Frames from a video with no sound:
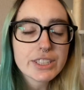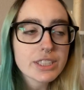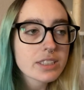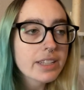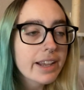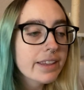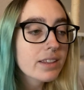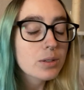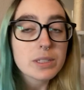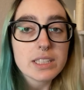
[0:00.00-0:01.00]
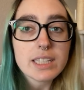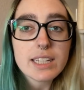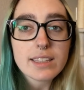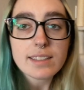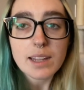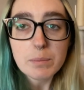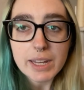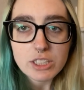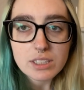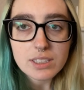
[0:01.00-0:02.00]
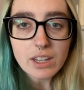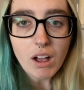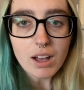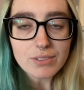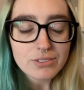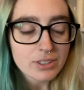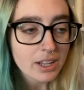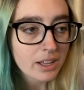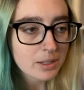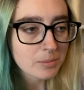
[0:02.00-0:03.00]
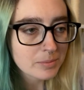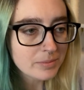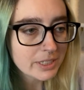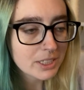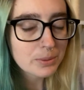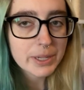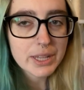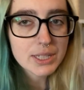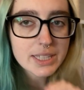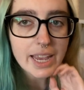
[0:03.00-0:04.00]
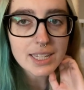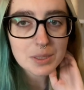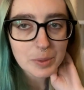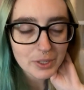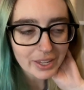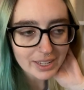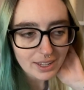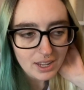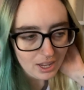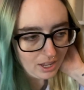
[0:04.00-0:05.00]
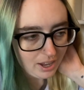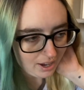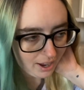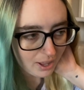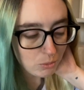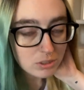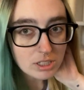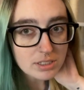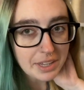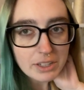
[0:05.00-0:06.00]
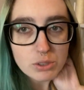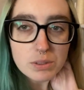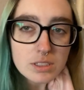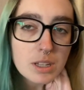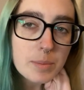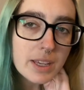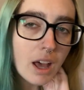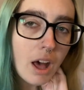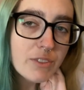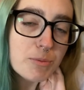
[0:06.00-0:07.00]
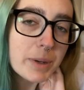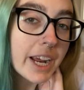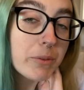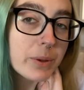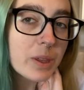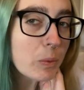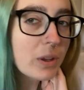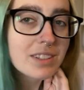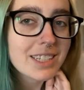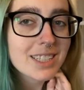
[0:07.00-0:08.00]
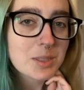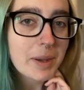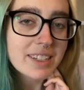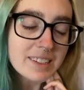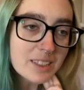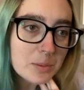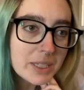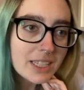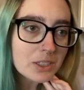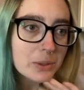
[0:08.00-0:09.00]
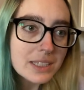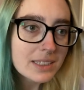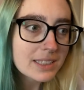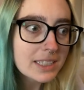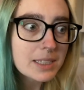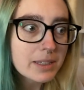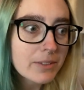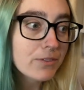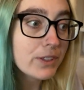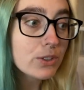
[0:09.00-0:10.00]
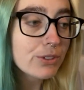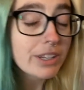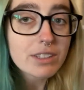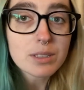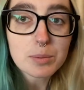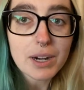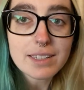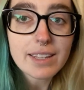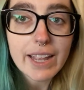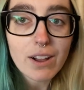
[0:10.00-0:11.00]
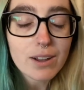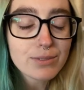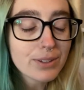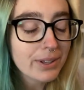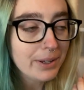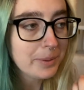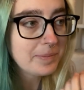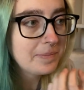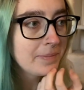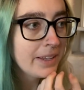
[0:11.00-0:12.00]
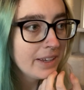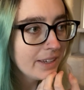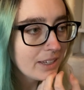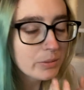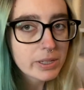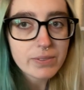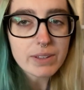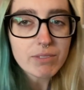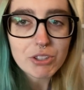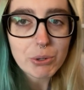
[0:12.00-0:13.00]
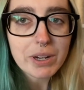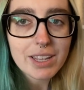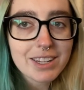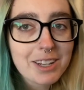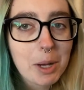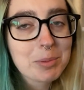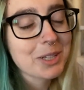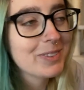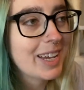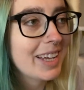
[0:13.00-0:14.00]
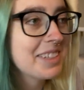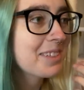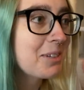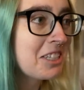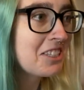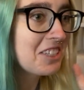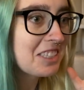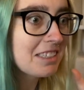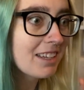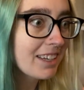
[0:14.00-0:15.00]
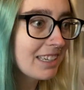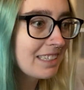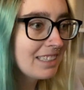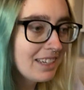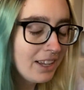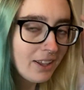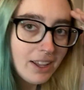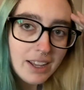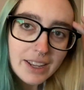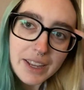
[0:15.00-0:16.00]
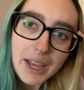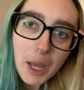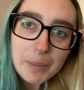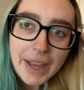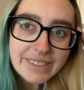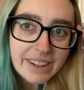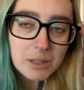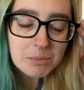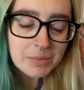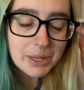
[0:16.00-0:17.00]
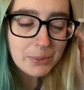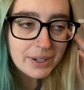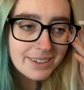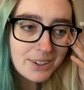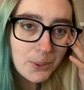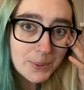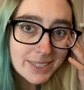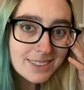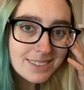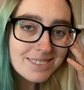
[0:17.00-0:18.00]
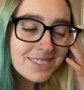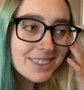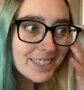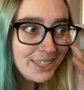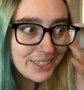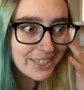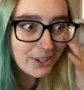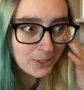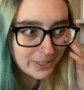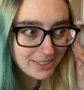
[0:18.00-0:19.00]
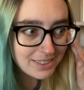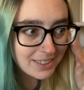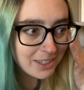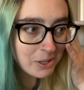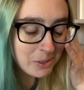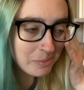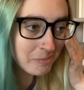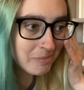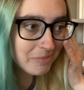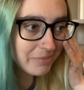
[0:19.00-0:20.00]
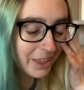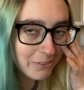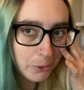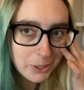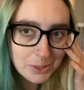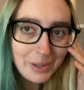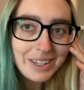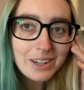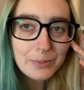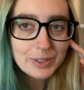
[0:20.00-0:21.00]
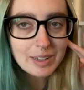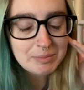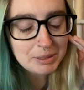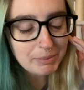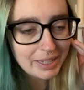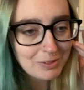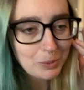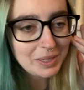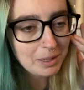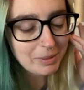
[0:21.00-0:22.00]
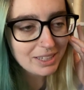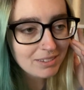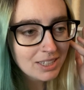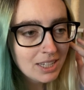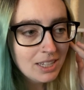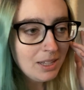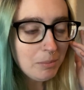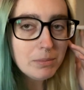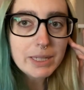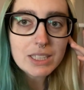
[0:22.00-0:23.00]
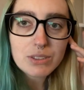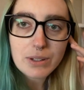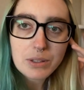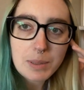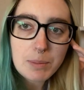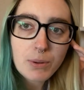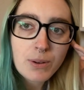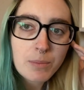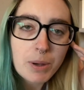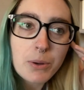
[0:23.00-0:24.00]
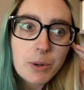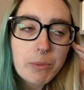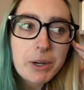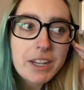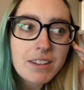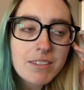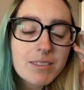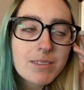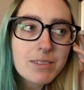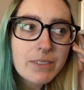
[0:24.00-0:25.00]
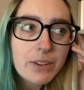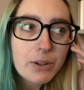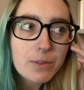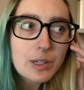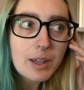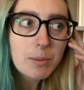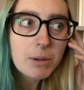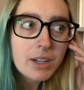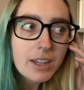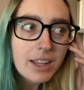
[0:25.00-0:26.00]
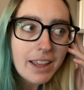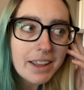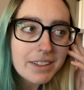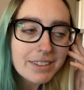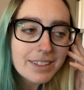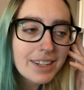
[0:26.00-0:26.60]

Thursday the 20th and I'm magically off. Um, it's one of those days where like, I was scheduled to be off, but I really wasn't expecting to be, so it's see, it feels like a surprise day off. Um, because we have inventory in a couple of days, which is just like a bad time at work, always. Literally always. Um, everyone's working overtime. And by everyone, I mean me and two other people, but we're working overtime. And